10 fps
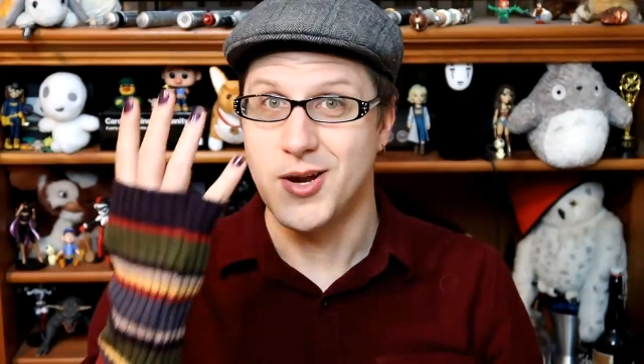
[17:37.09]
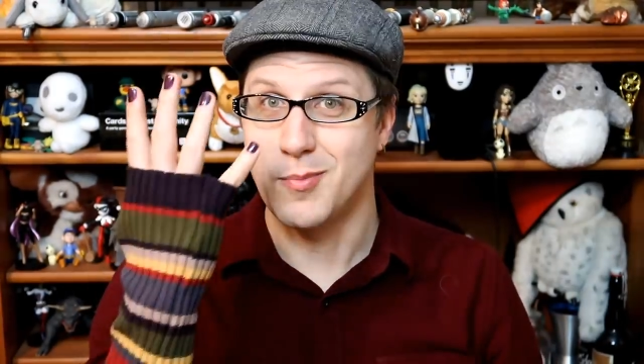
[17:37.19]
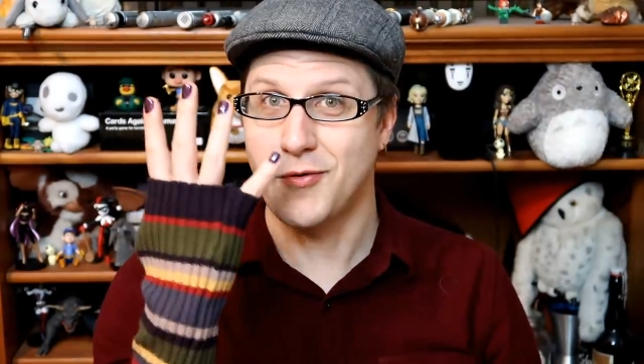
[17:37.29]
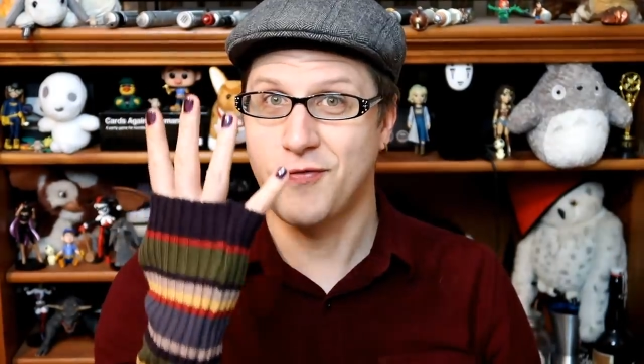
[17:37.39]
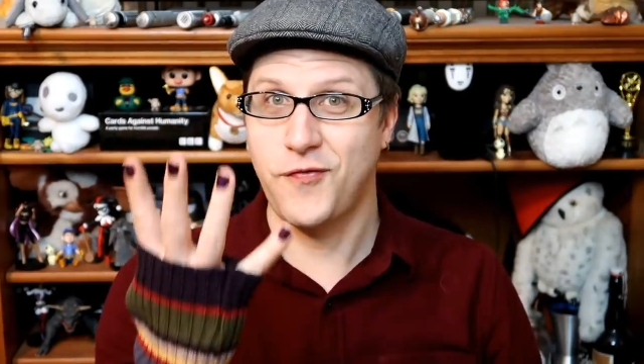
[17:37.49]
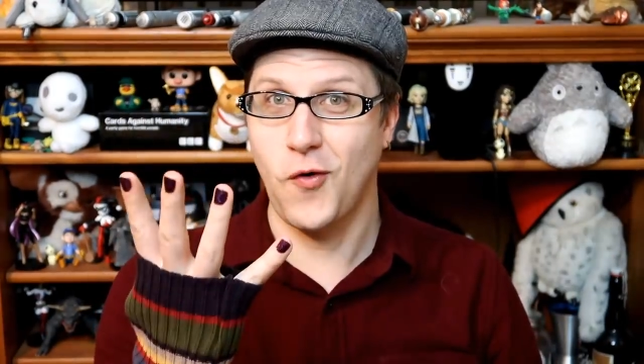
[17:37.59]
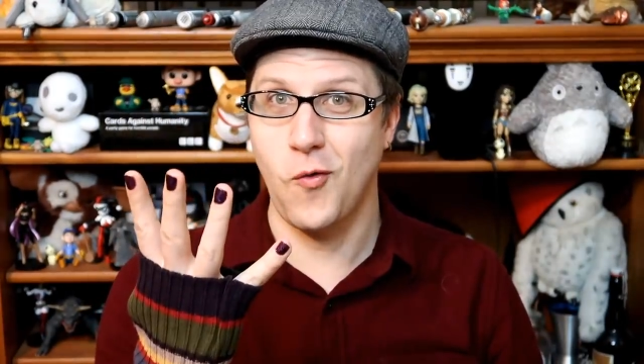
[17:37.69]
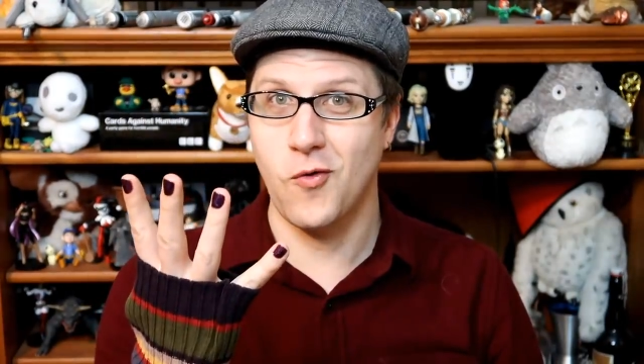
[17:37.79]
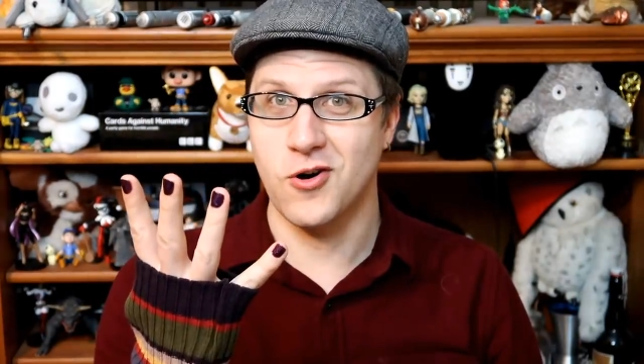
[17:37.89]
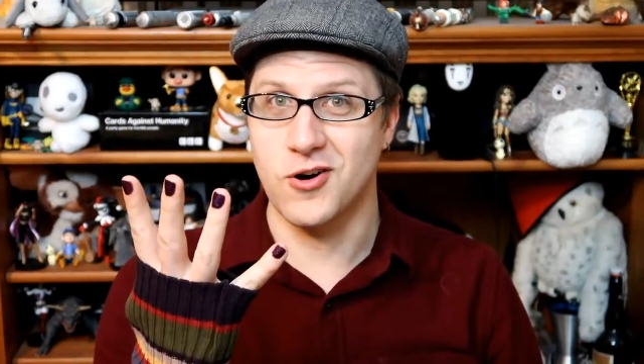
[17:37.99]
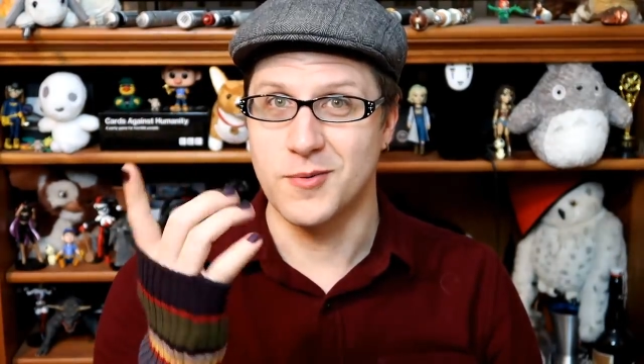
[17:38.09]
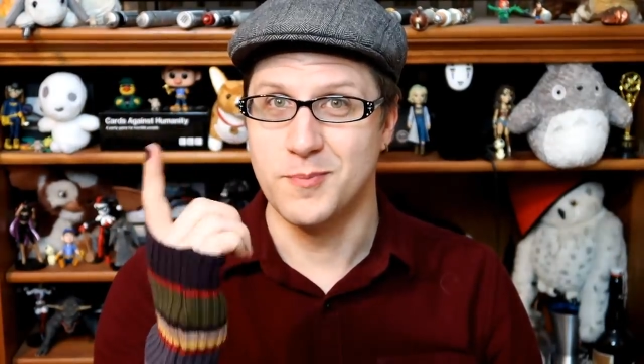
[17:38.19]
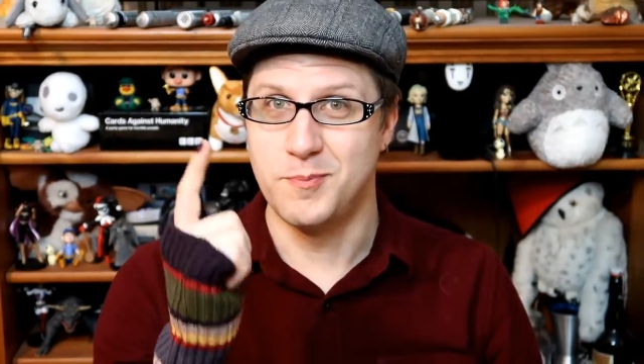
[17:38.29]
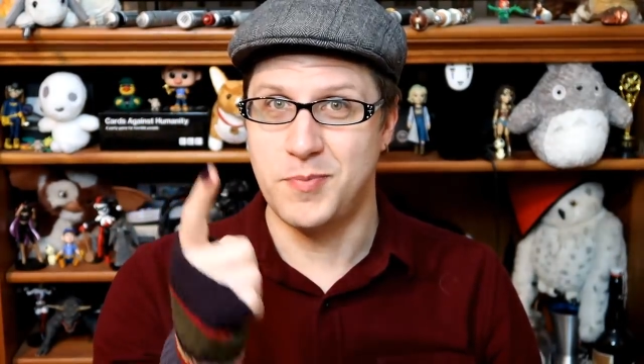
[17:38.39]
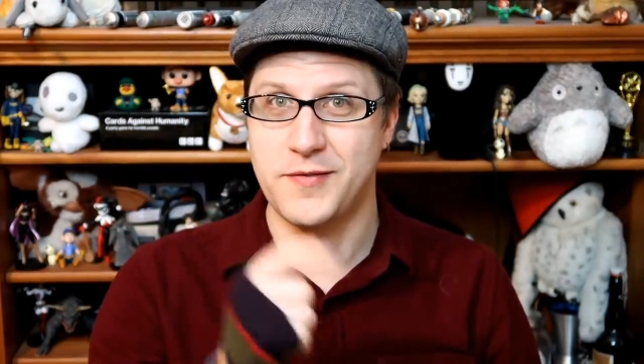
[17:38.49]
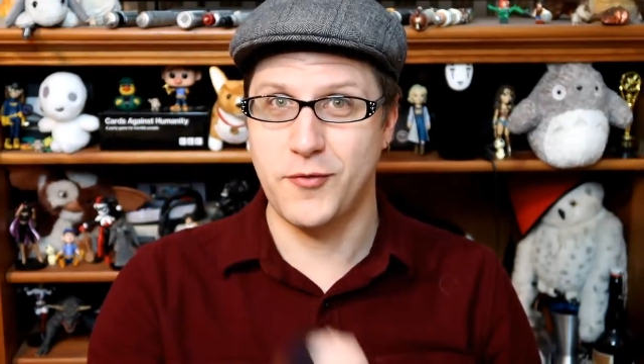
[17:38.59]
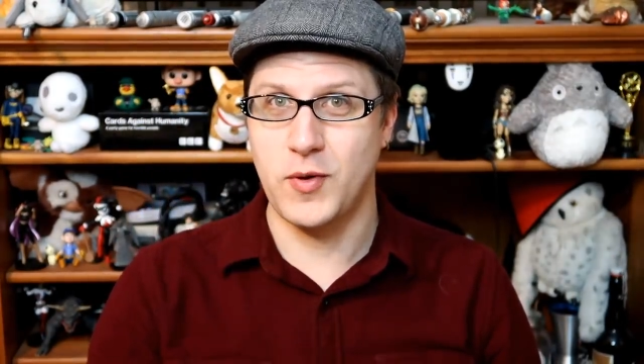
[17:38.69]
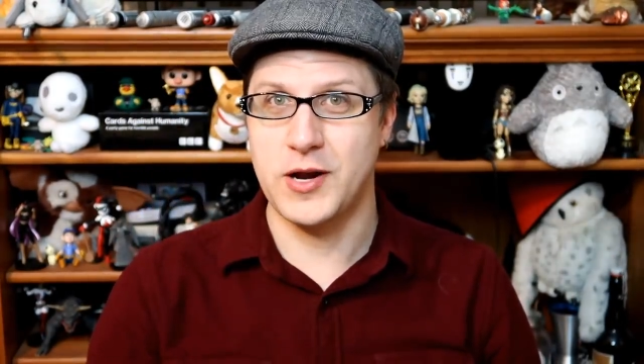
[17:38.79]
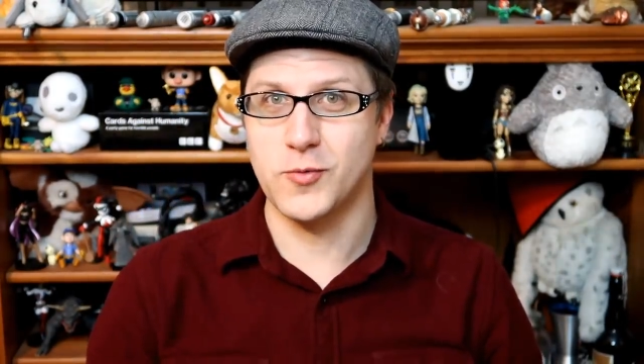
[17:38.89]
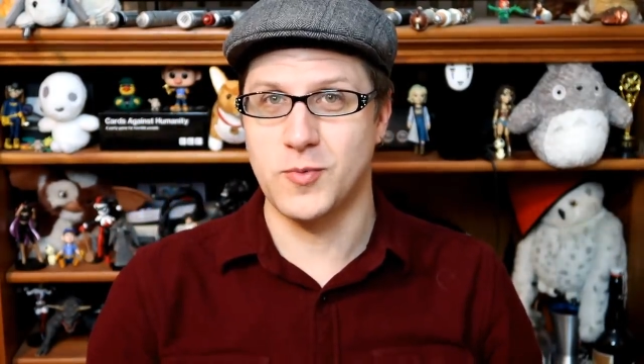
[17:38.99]
Number four, bit of a
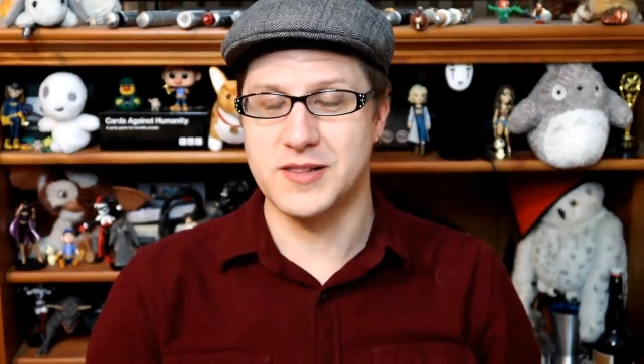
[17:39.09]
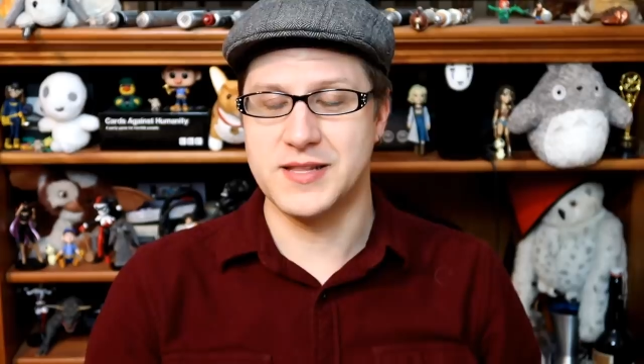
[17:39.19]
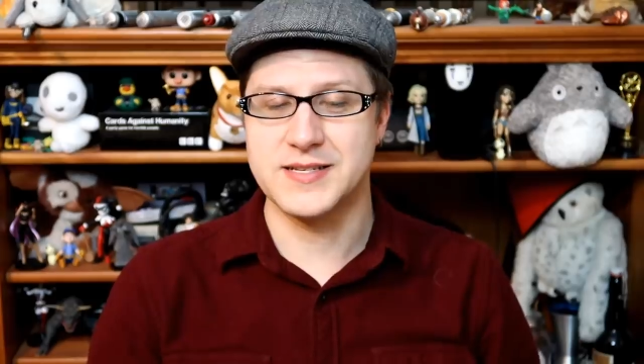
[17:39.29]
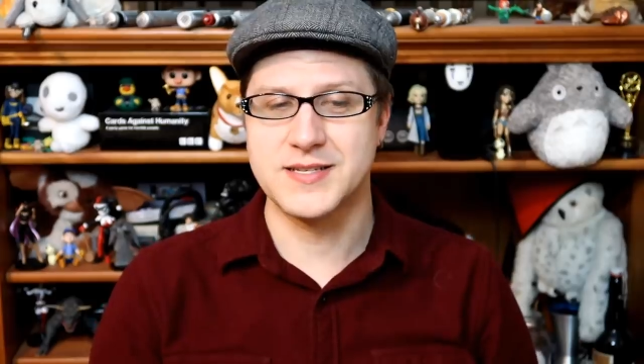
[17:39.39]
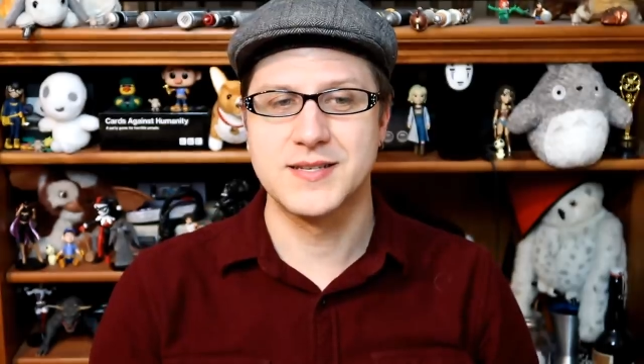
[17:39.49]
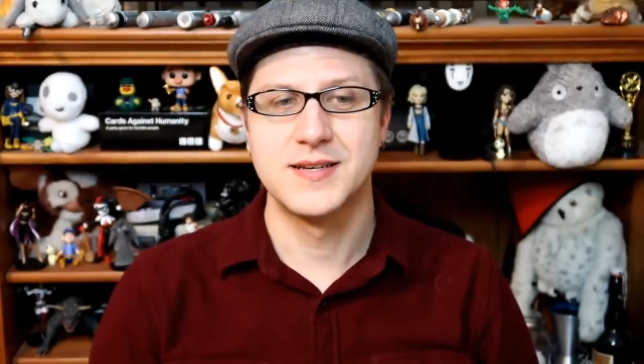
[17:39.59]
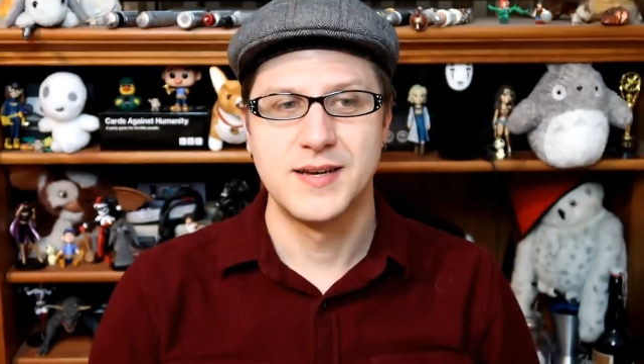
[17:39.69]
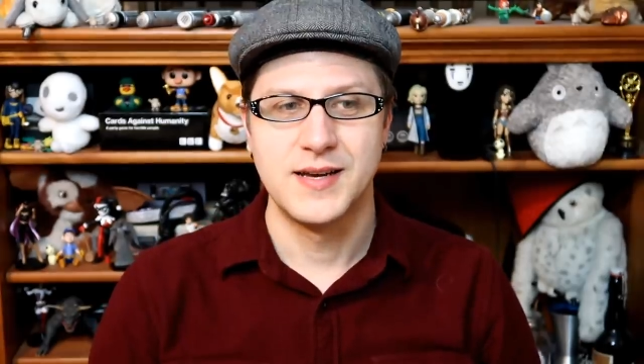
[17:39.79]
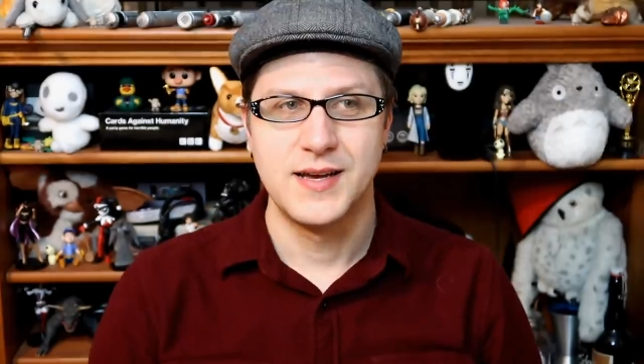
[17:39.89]
weird one this,